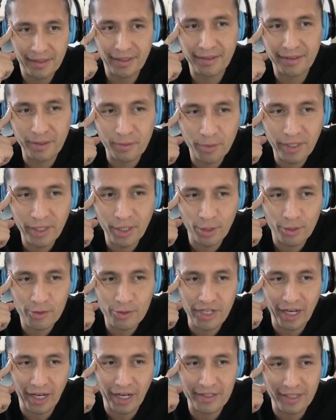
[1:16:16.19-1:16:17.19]
I think we
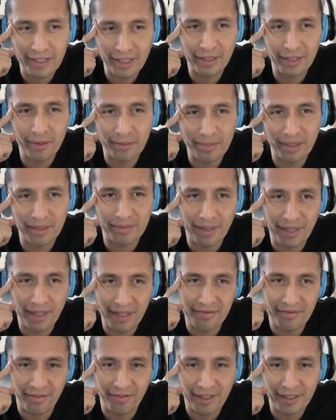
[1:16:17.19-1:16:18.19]
lost Josh a little bit,
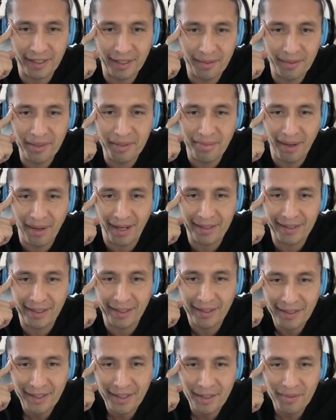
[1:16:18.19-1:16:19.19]
but it's fine. He'll be back.